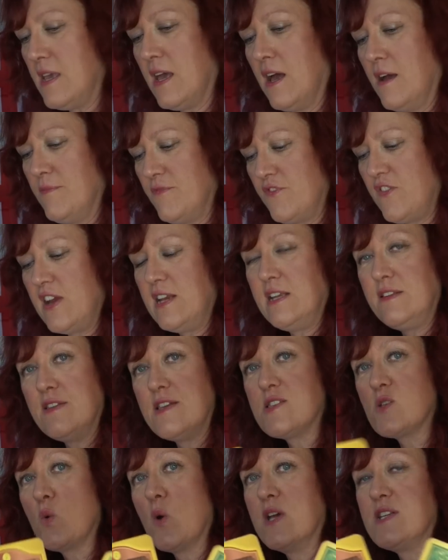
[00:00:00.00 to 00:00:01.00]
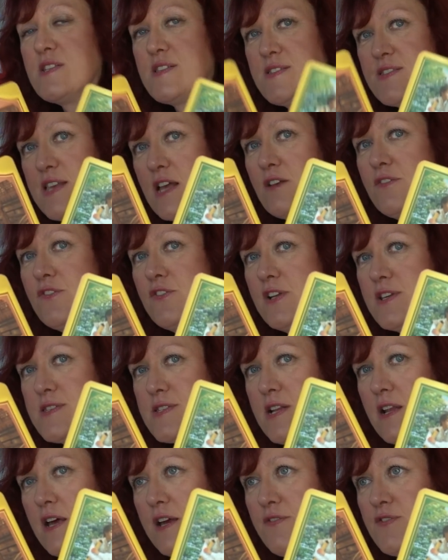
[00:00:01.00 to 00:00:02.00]
I'm feeling that it's quite a
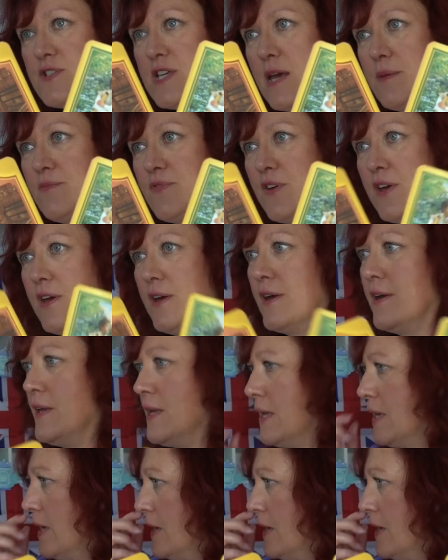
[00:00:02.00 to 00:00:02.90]
selfless lifetime for her.